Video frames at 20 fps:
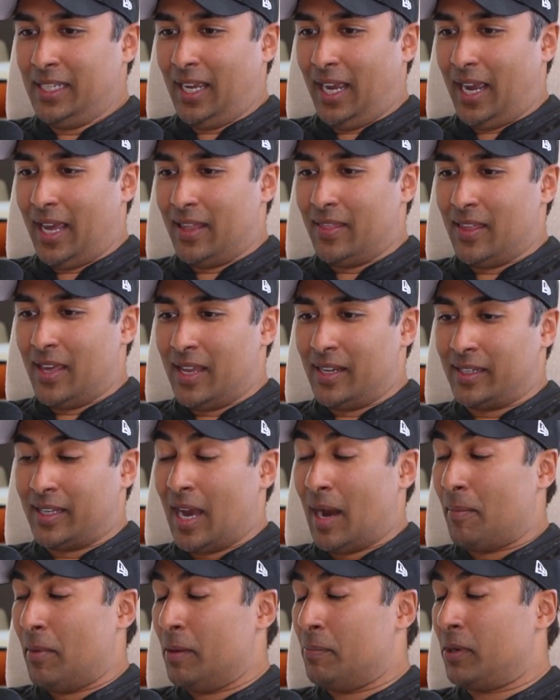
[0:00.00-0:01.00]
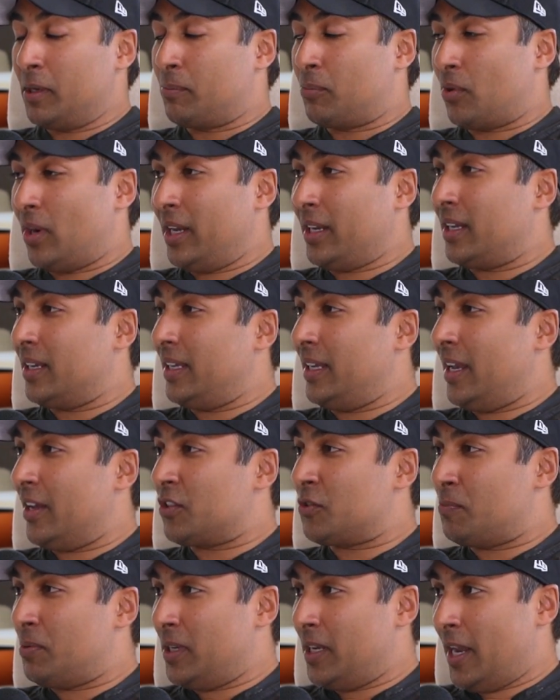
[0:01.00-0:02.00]
and then got my big break at
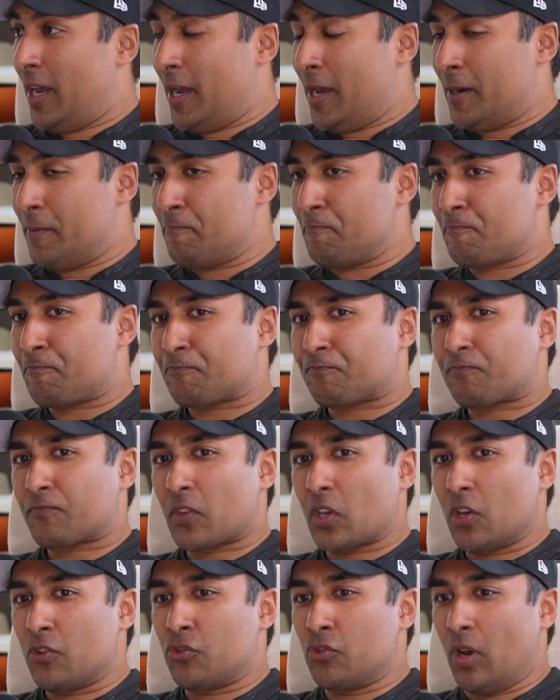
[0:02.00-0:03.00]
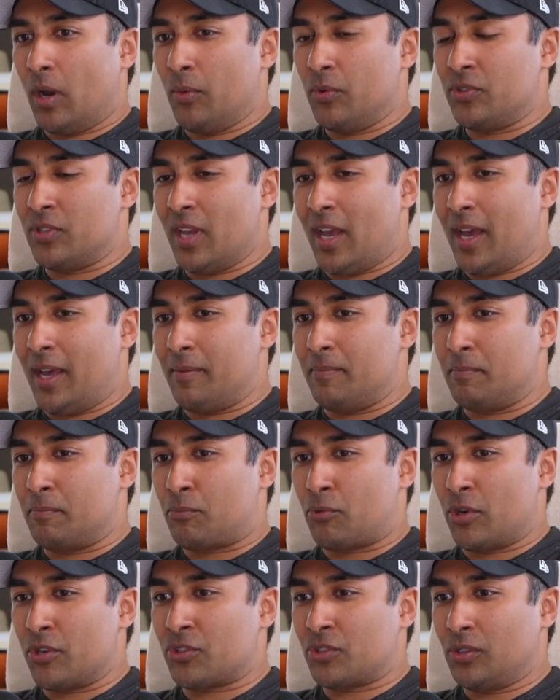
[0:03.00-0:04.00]
ESPN. So I was at
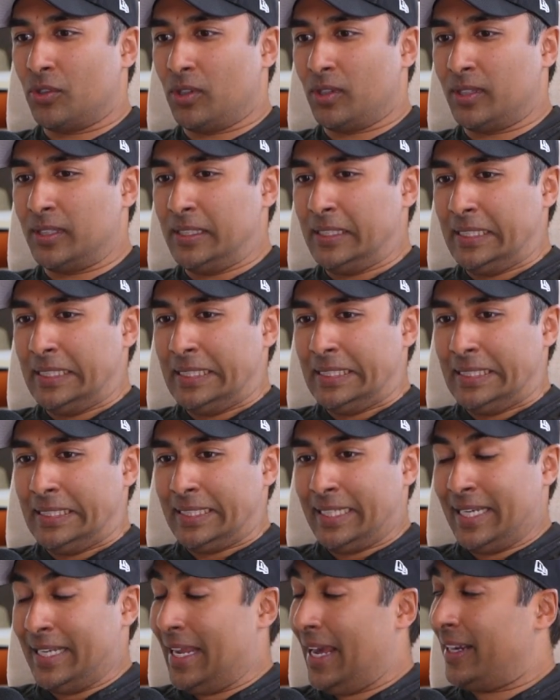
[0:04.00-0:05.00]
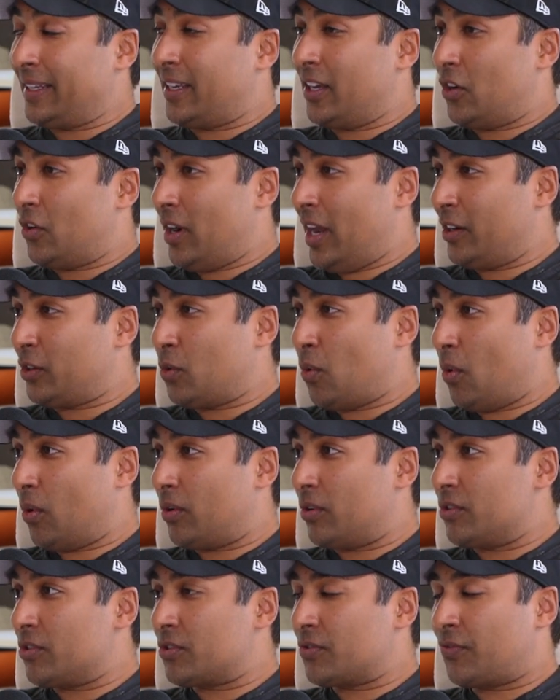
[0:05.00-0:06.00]
Bristol, Connecticut, our
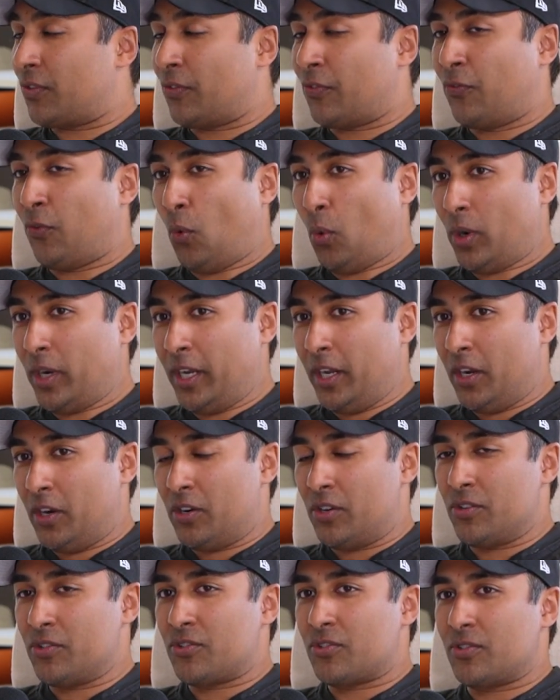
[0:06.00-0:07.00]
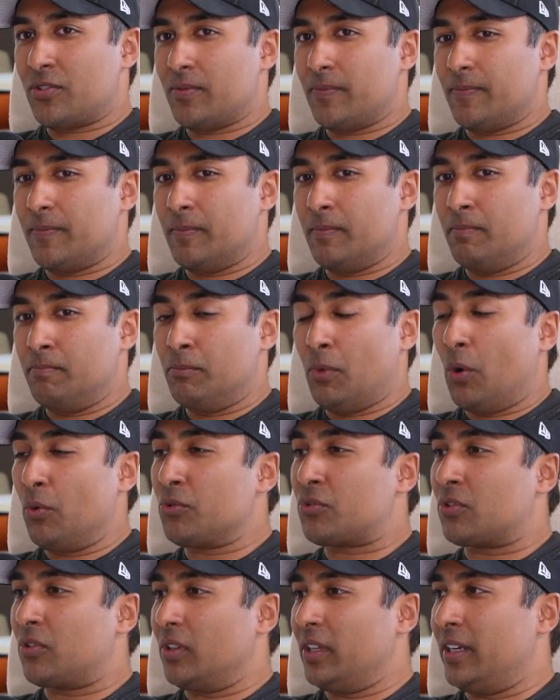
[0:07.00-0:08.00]
headquarters, for 4 years,
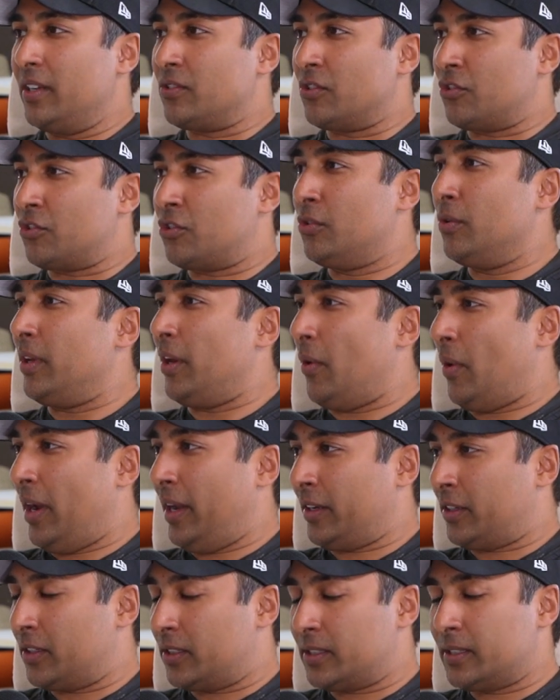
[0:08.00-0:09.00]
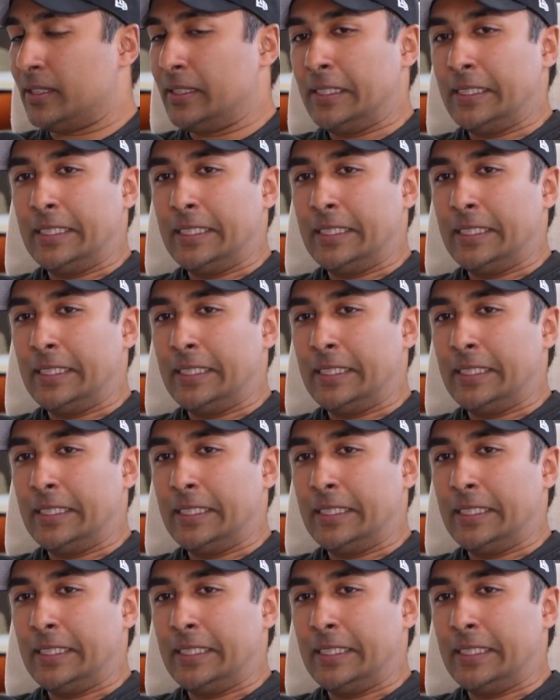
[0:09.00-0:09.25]
mostly as a studio anchor.